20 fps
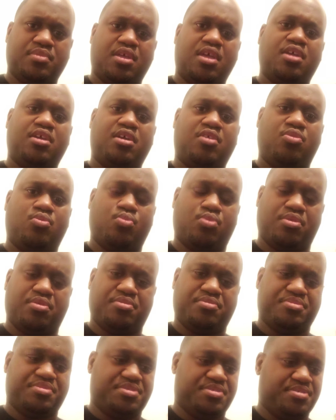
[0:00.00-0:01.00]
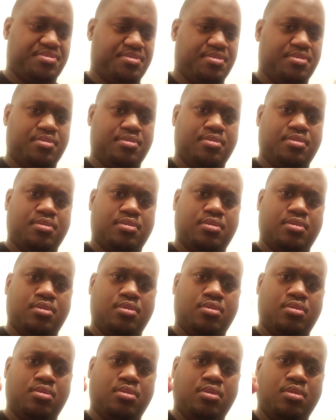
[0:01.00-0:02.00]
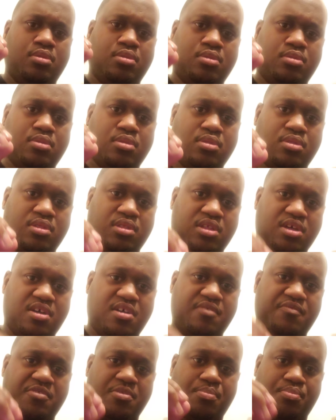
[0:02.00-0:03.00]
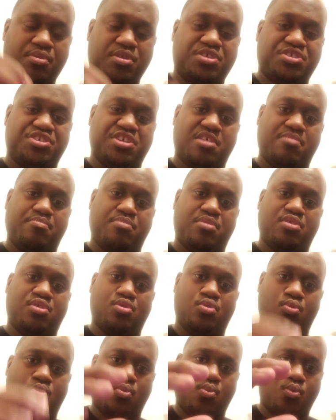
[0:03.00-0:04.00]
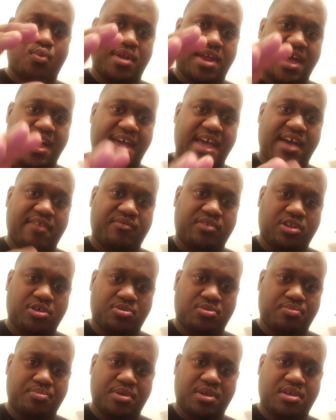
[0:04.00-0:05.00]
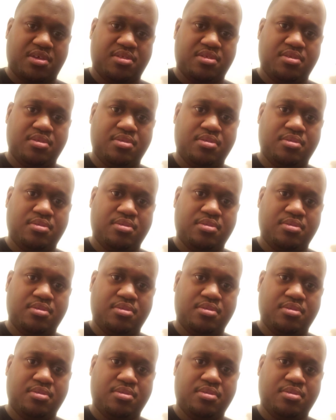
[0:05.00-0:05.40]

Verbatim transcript: In other words, love and appreciate me when I have a little bit.